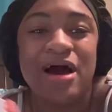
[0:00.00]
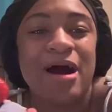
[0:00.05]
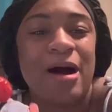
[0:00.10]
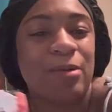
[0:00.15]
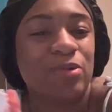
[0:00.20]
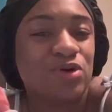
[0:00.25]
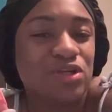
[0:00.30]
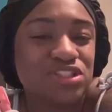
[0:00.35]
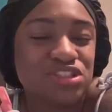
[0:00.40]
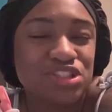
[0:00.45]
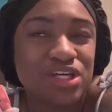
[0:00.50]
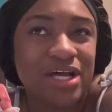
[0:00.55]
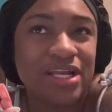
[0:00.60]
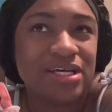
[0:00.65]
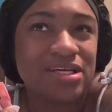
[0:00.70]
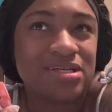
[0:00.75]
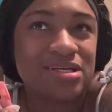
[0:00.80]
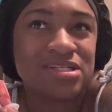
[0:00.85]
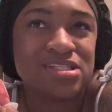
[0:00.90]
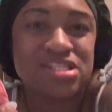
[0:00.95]
I'm going to try
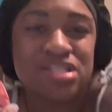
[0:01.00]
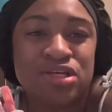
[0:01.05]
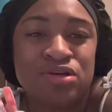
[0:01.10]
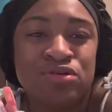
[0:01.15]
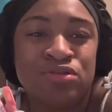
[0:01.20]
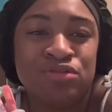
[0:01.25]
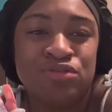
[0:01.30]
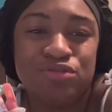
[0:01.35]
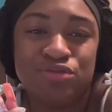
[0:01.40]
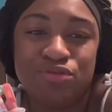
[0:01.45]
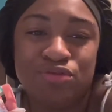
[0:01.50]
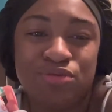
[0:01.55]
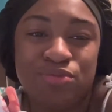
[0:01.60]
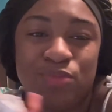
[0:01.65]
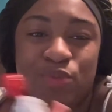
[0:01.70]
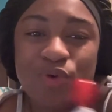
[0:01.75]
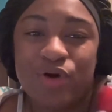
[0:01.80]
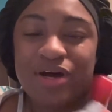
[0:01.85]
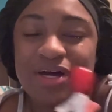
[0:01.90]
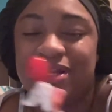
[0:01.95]
to continue to do
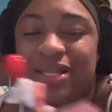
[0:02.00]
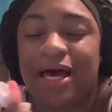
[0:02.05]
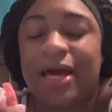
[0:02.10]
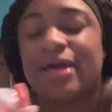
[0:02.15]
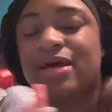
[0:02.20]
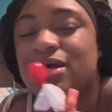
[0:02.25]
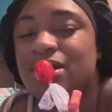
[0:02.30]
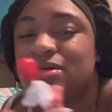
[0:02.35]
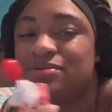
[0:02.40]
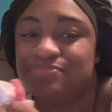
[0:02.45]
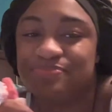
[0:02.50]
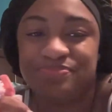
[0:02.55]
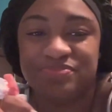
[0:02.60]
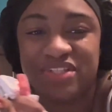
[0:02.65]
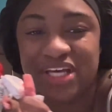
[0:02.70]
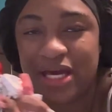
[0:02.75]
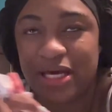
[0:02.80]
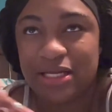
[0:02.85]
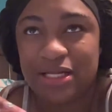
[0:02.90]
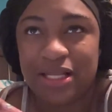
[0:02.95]
more, like,
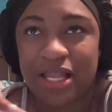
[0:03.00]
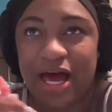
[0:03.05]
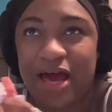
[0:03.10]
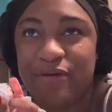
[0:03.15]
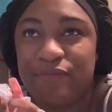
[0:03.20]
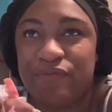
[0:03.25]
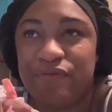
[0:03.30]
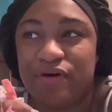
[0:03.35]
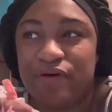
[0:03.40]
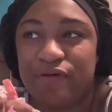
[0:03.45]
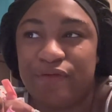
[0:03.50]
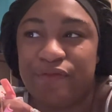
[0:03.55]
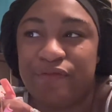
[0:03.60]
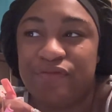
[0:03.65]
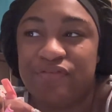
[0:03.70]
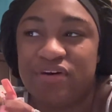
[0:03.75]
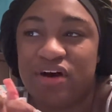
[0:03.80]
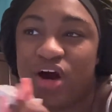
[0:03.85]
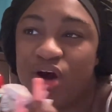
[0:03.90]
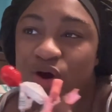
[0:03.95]
day in the life of
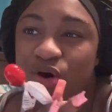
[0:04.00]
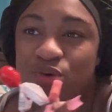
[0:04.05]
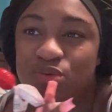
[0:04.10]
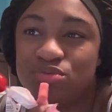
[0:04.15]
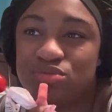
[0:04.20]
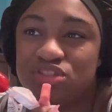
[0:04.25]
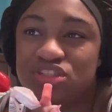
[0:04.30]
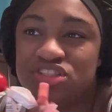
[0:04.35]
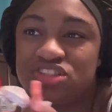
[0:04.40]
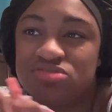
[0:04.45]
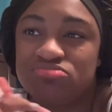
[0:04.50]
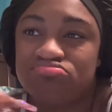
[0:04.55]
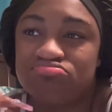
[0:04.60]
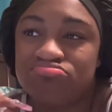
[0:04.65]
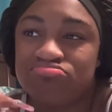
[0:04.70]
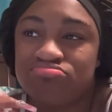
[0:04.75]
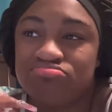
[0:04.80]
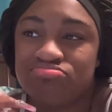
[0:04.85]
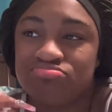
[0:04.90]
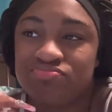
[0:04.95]
a coach.
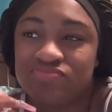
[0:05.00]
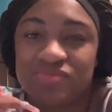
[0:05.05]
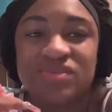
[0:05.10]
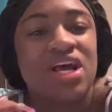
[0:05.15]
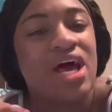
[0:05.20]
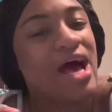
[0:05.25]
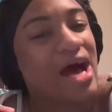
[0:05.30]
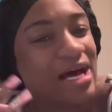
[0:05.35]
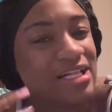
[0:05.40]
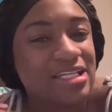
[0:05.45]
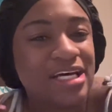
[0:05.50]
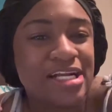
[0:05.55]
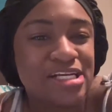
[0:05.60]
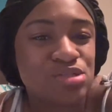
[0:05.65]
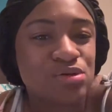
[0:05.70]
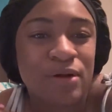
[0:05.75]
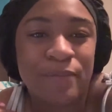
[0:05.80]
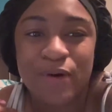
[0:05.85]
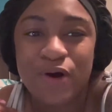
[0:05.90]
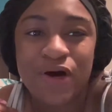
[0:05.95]
I think that's
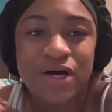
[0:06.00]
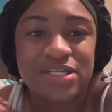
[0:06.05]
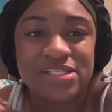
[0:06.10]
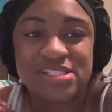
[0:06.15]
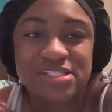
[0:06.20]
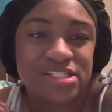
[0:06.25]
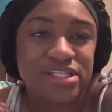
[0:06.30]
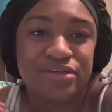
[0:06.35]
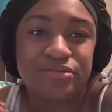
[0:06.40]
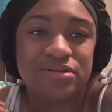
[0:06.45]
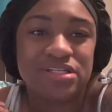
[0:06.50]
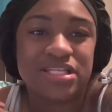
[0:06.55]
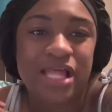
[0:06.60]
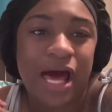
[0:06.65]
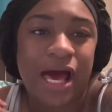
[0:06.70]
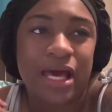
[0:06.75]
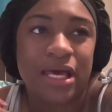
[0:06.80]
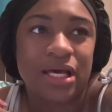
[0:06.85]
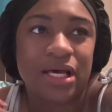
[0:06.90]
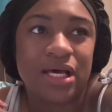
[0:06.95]
what I'm going to call this series,
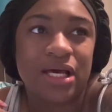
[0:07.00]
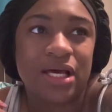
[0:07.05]
like,